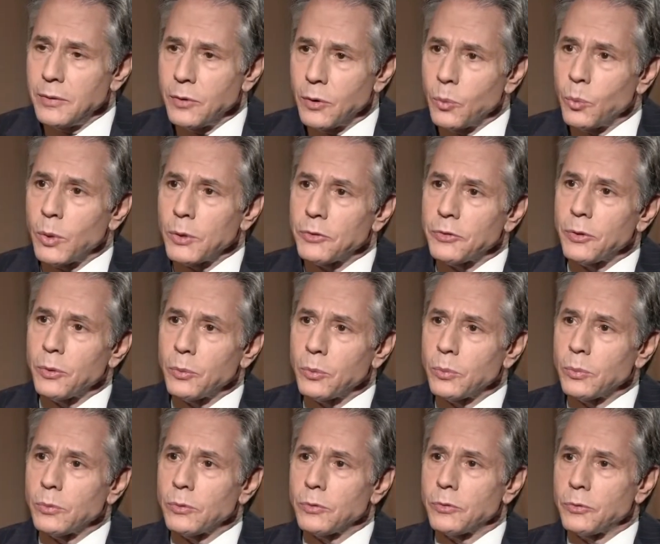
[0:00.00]
you know, what's
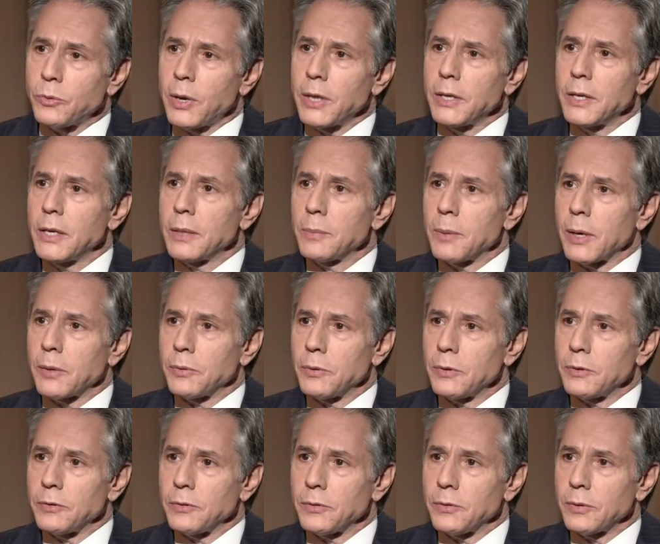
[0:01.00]
so striking
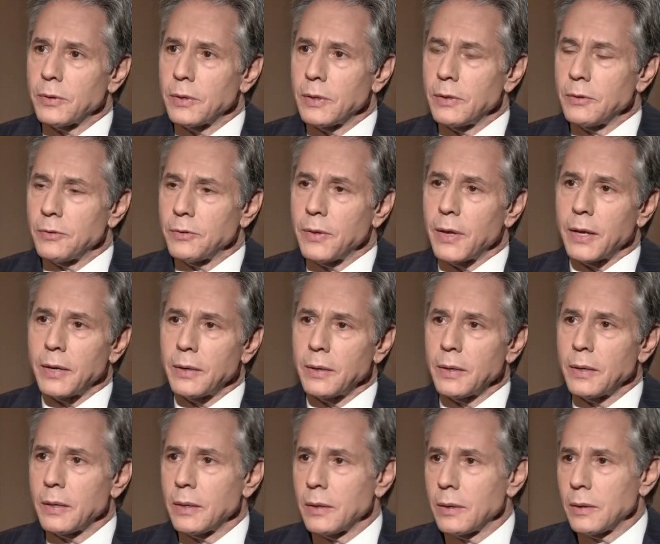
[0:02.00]
about this is that
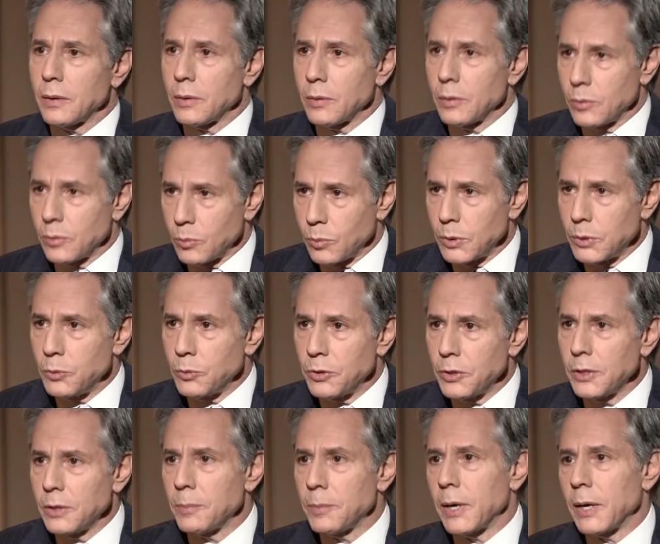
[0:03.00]
when you
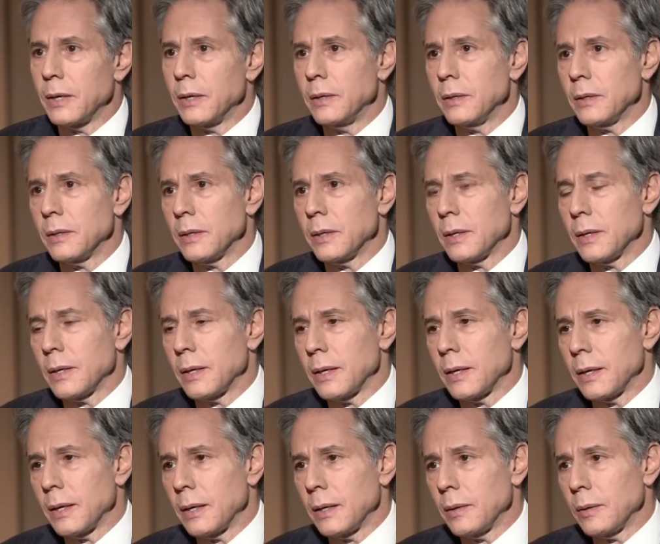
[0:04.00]
think about it,
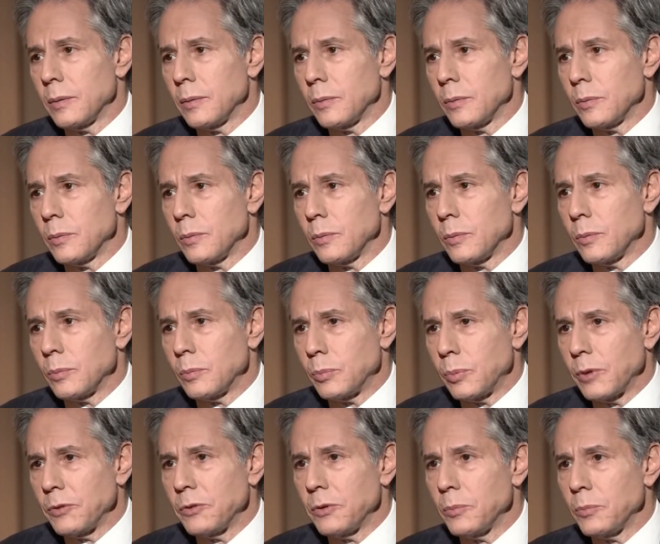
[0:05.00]
uh,
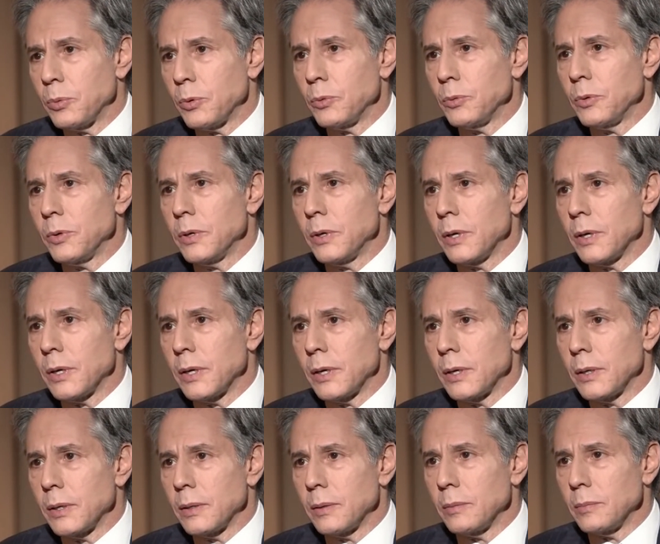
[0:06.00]
President Putin,
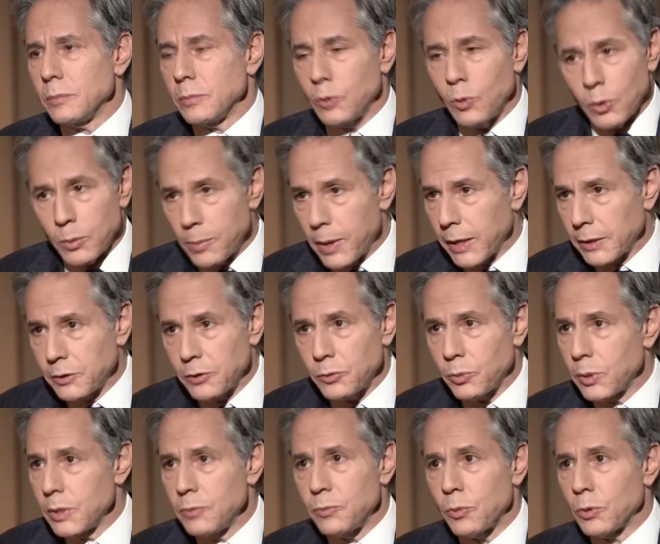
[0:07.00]
uh, going back to
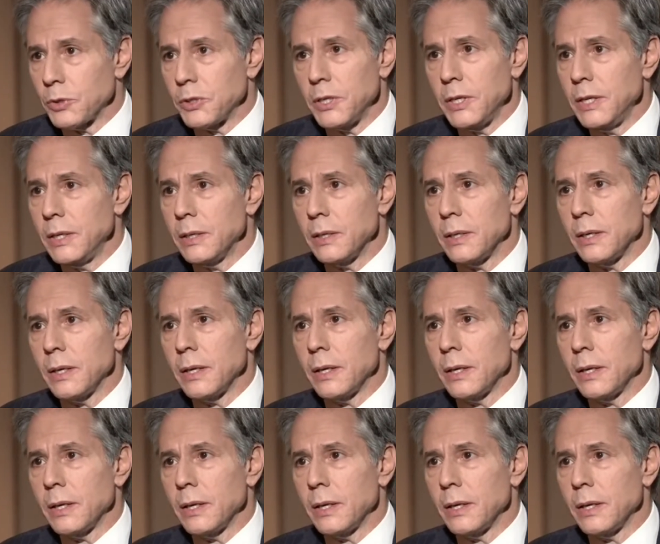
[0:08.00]
2014,